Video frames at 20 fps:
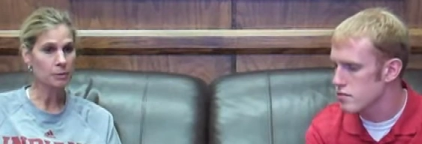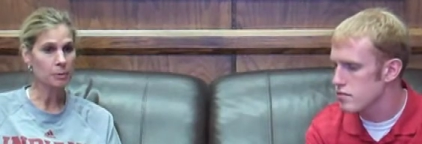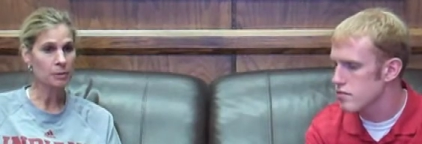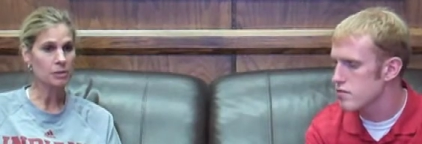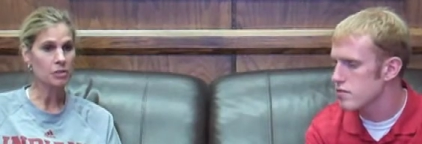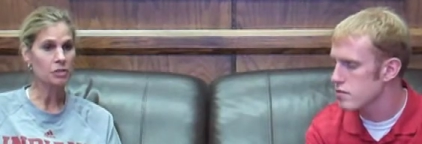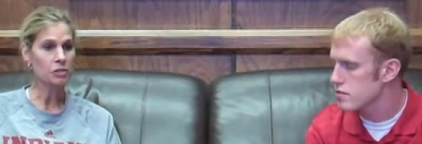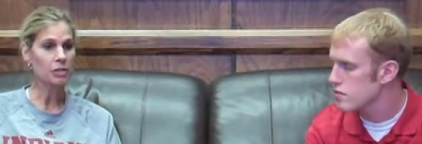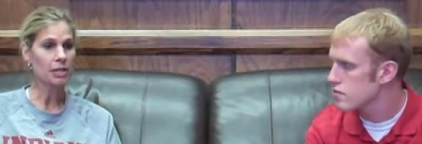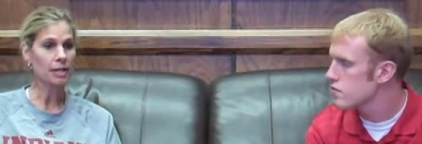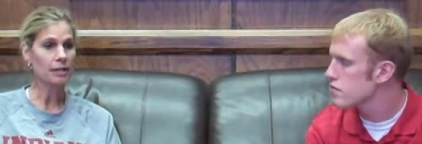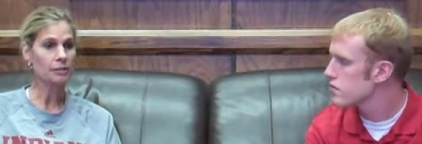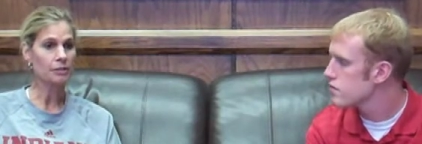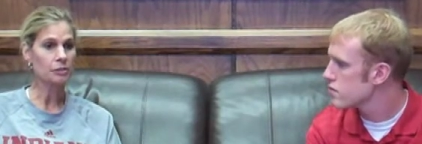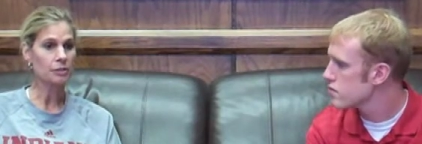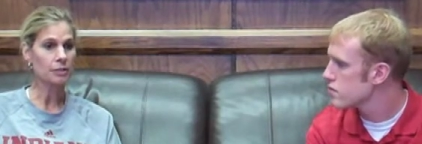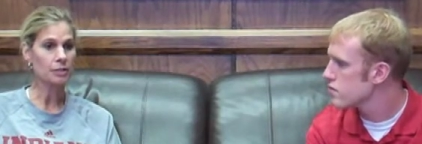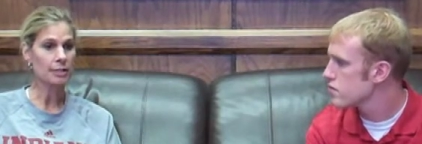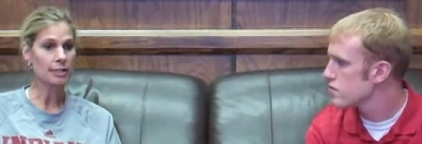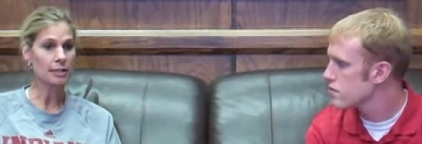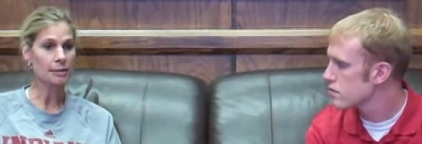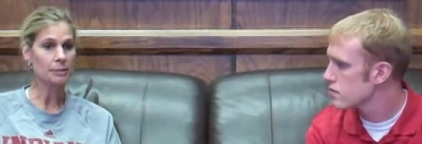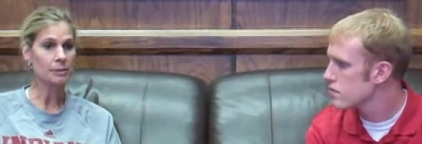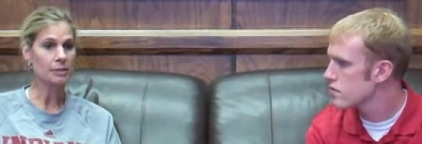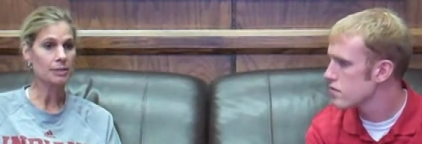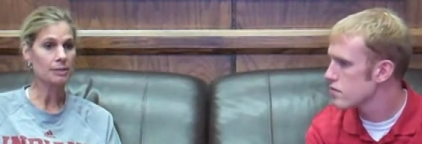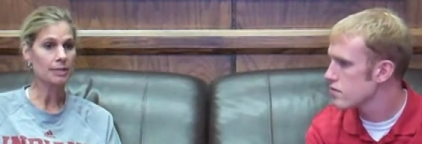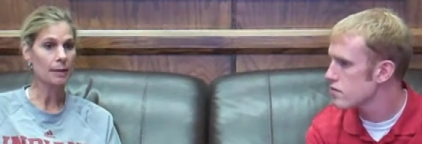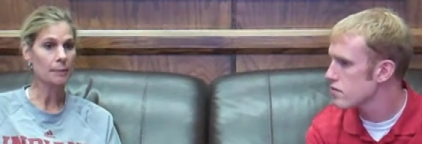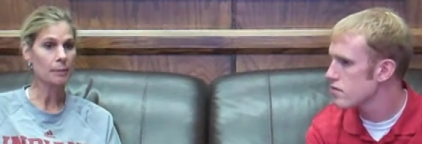Speaker 1: wants to challenge the team to
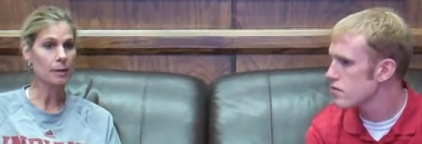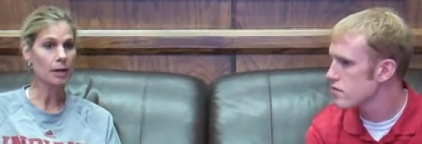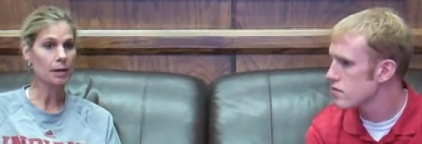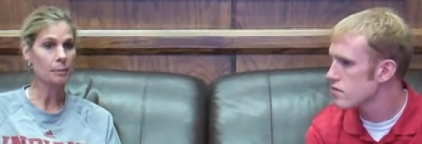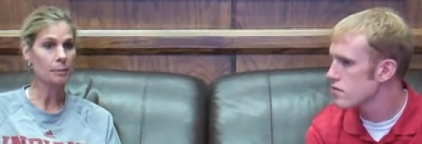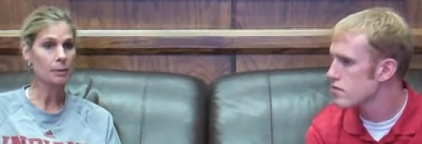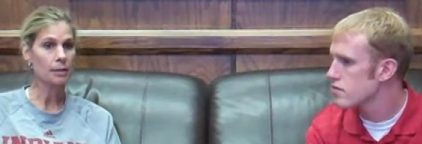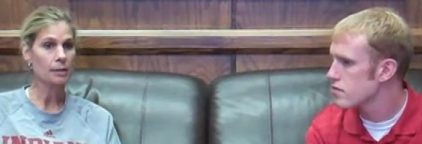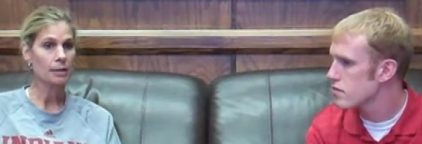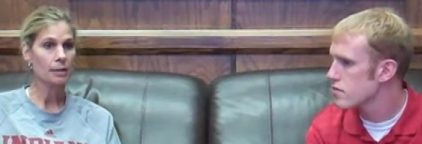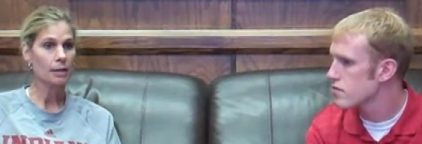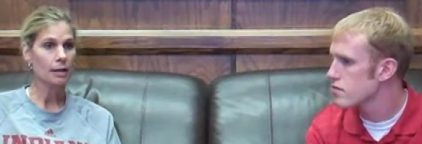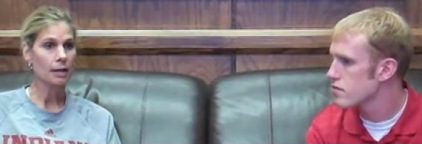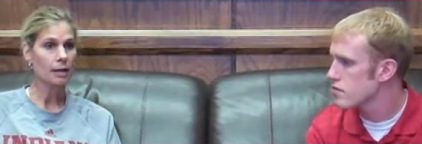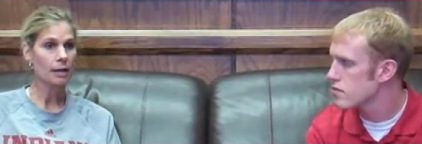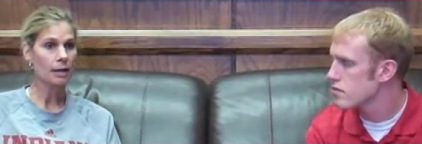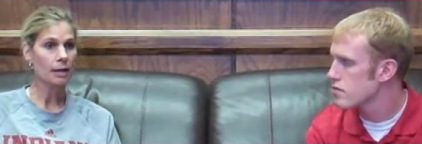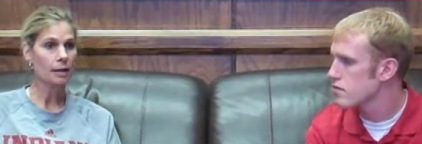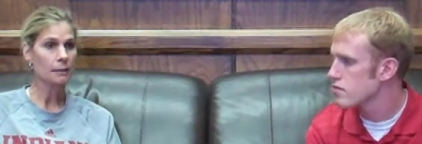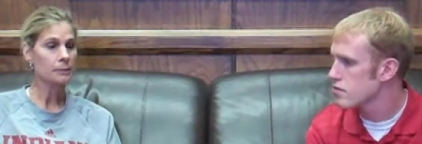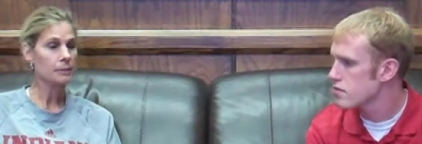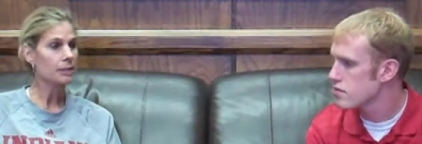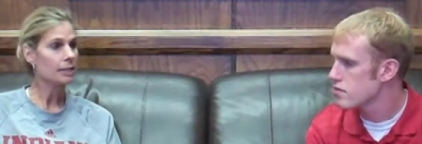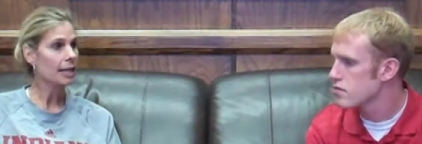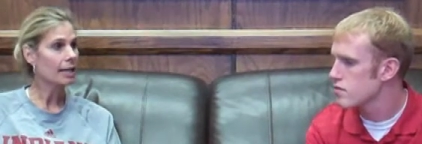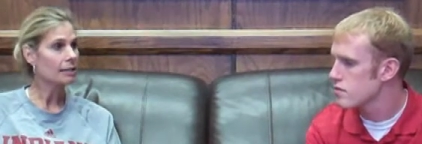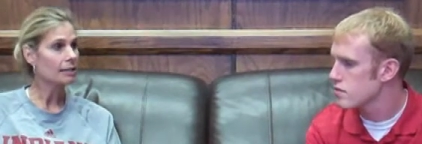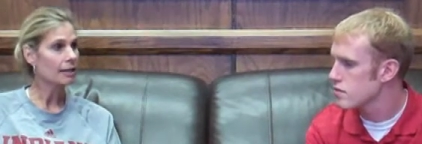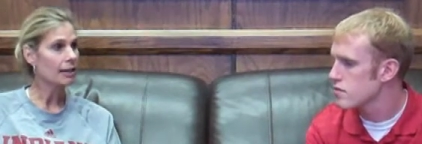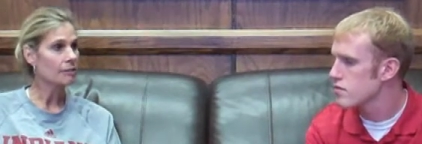step up um, to
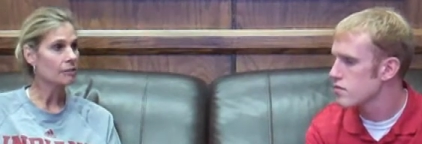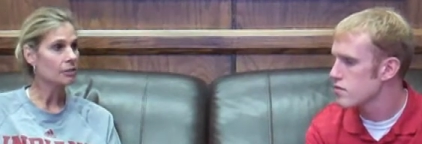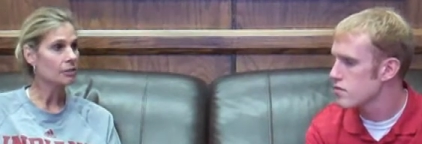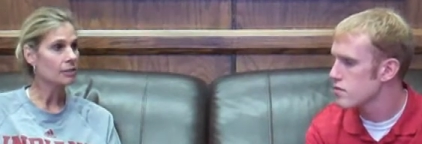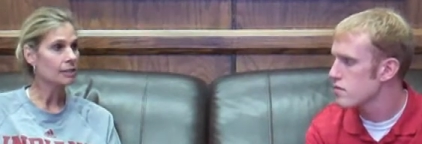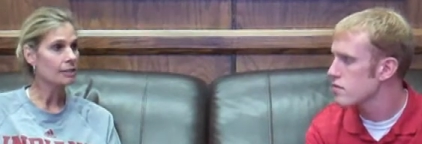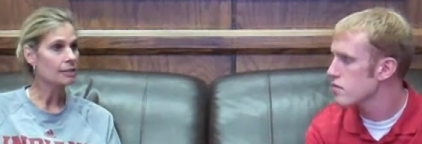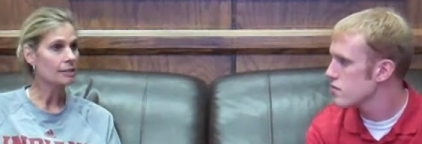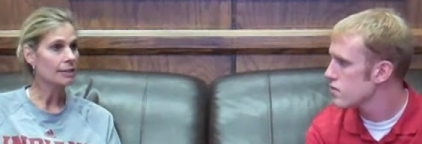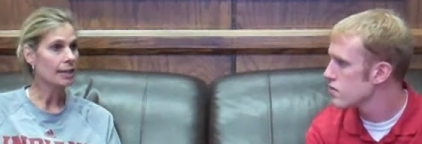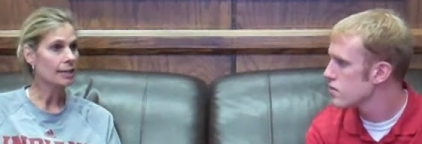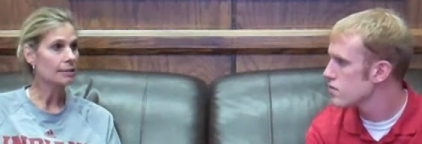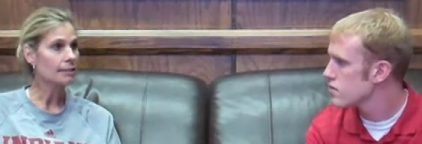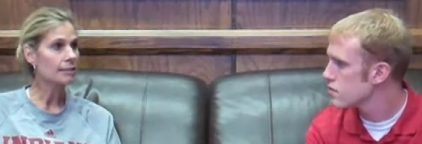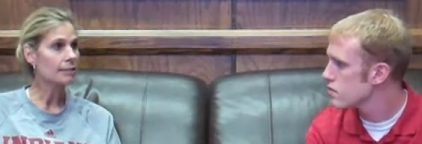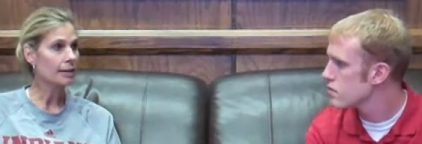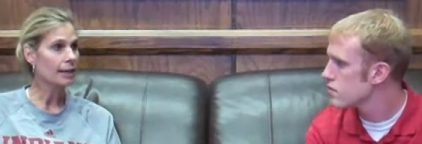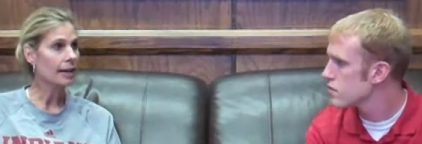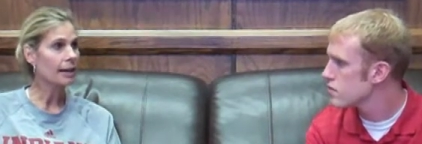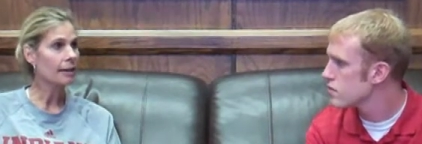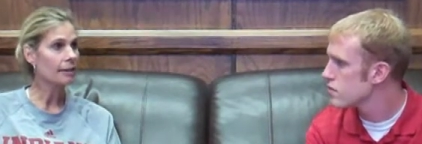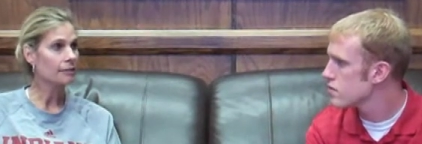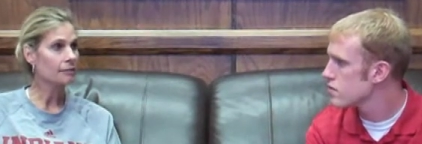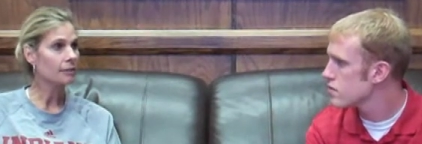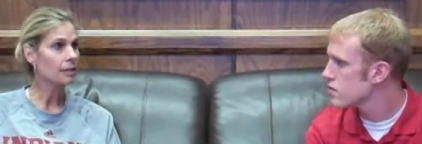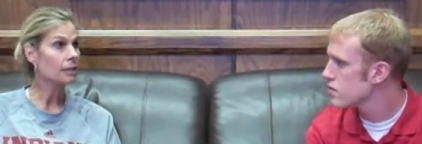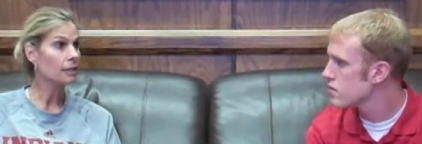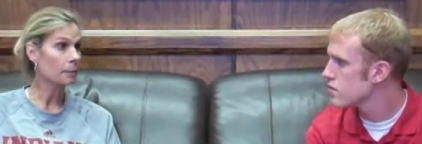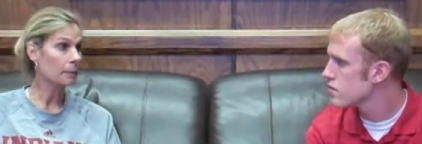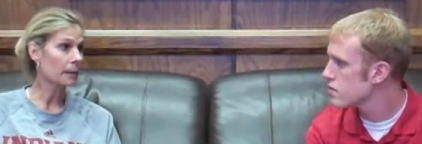that level, and it's nice to have a
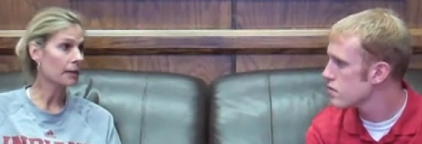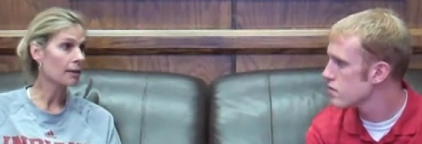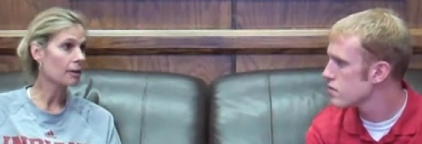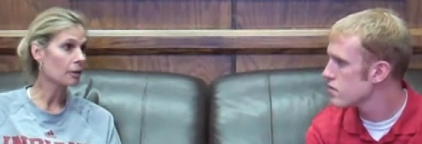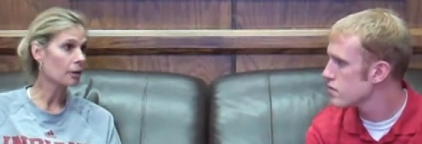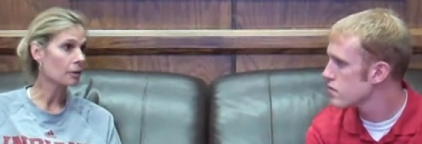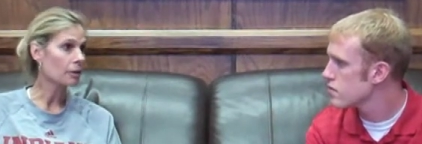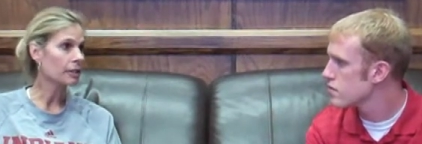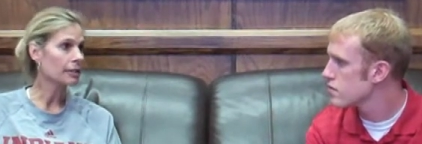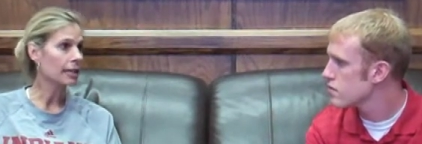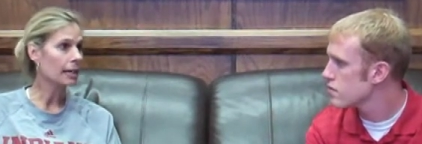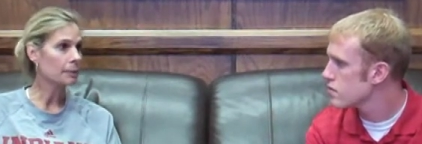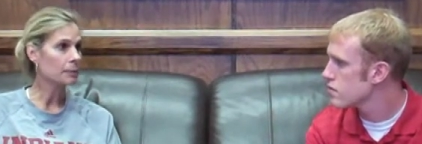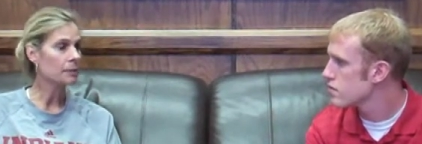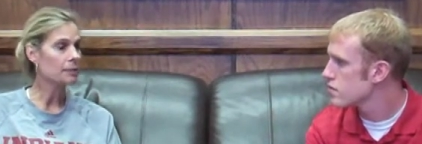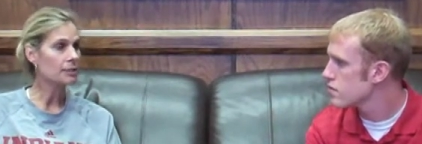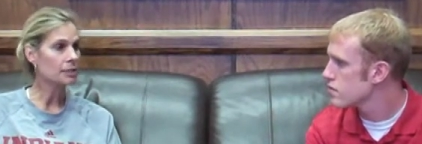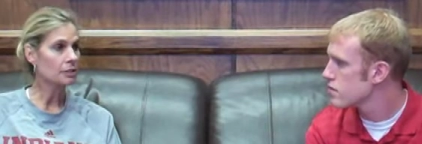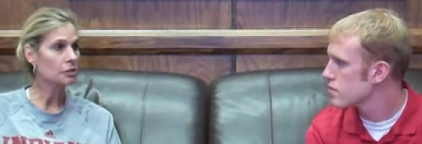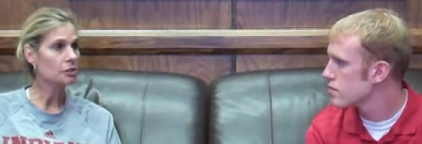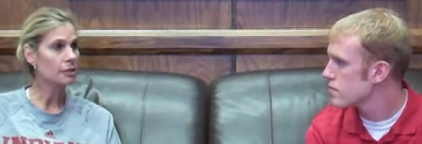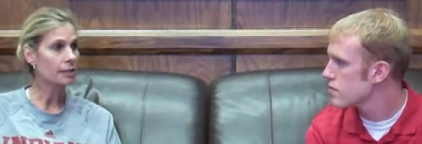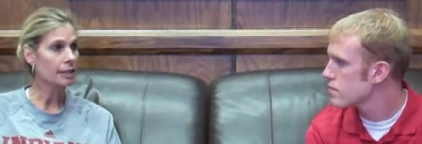libero in that position.